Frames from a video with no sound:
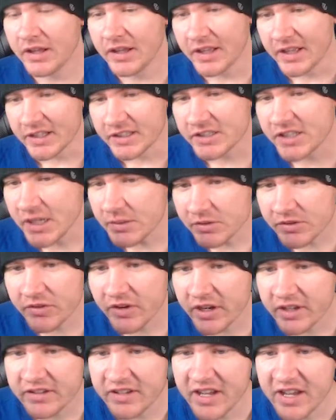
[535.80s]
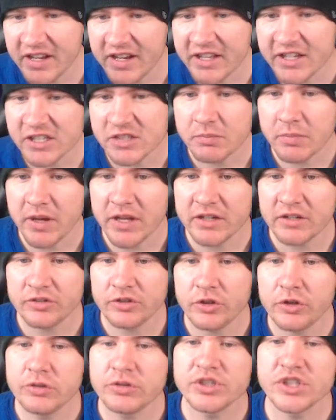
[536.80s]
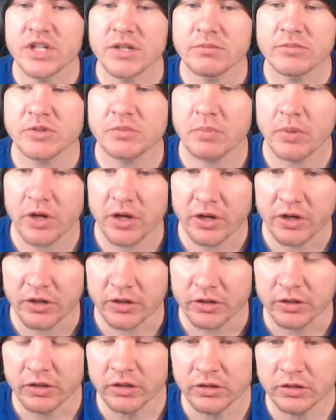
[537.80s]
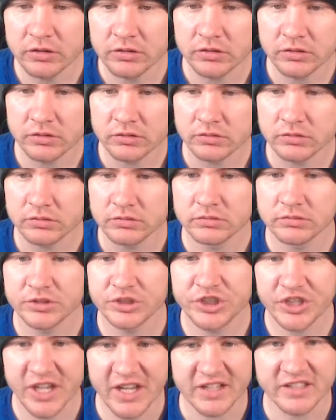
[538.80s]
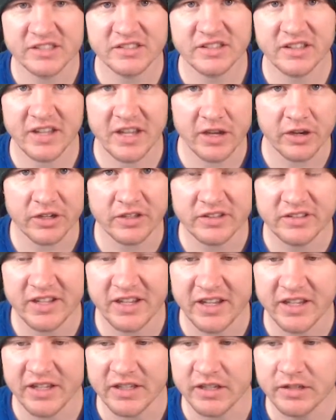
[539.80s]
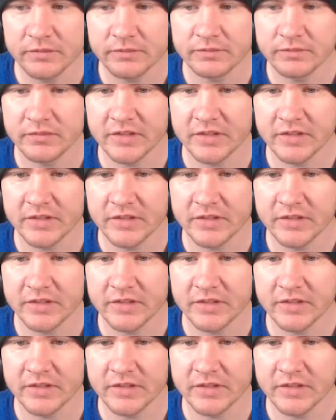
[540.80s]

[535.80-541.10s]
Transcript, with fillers: It seems very tedious, but two gems per chest guaranteed.